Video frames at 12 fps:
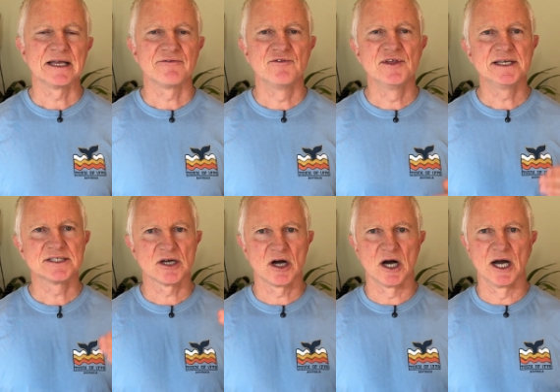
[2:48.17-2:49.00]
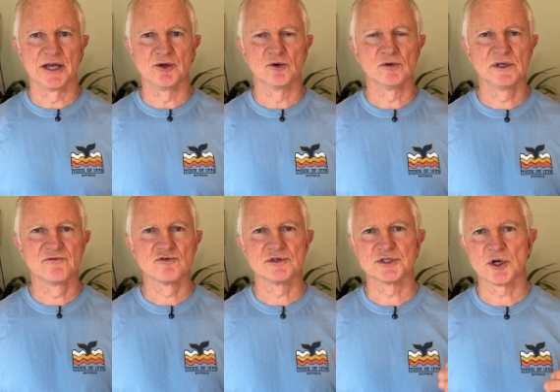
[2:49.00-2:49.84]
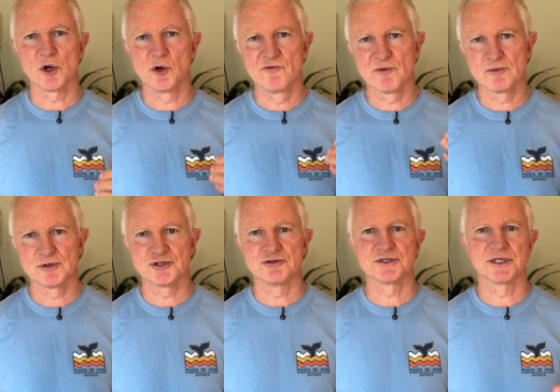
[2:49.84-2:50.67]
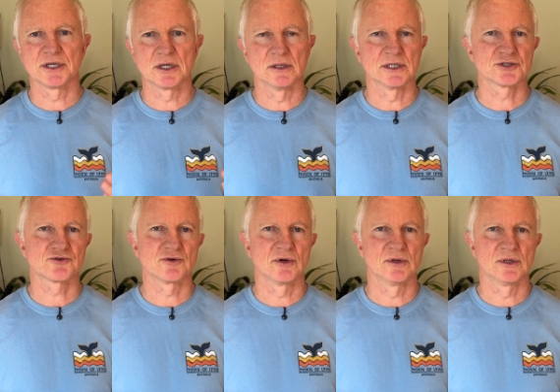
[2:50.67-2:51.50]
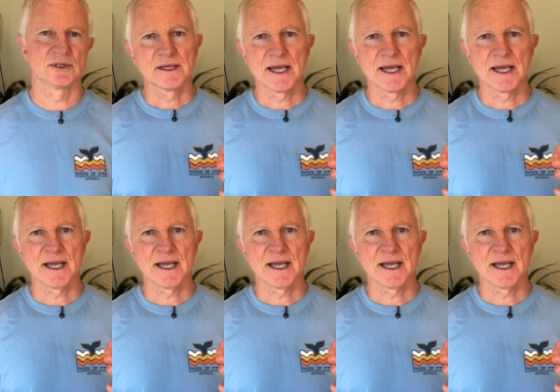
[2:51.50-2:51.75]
If these are high, your liver is overproducing cholesterol.